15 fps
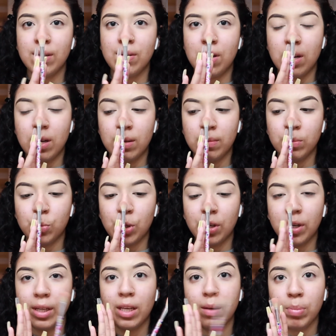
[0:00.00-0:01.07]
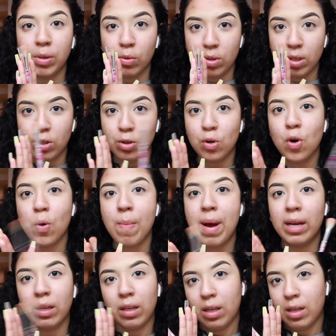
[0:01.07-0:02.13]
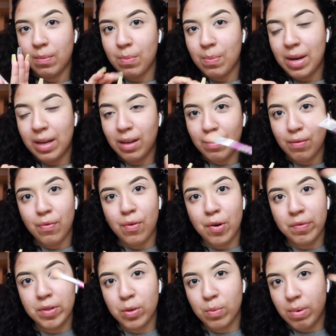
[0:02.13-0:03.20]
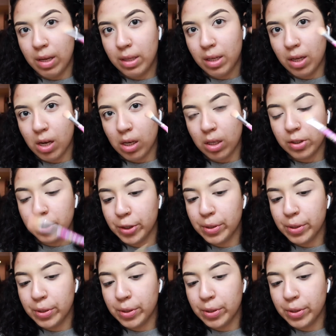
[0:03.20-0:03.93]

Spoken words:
we're gonna keep using to go back and forth to blend the colors.